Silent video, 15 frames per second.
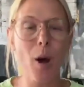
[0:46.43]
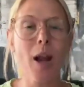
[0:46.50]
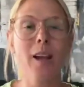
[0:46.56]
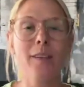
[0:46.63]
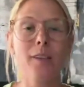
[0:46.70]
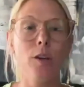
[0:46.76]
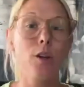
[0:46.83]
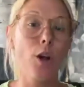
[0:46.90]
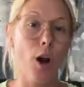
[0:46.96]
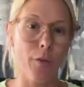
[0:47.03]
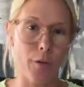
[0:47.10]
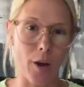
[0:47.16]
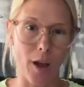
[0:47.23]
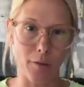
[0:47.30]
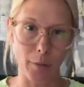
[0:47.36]
products that you can
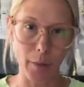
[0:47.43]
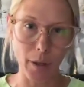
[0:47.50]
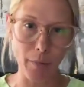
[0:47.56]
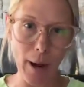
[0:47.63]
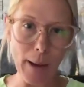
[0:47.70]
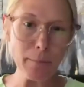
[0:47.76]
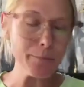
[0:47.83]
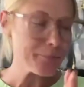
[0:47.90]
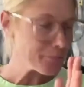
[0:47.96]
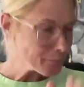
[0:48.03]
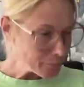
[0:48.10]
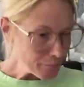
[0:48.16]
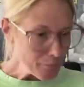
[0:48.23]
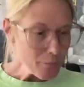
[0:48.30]
offer to everybody, right?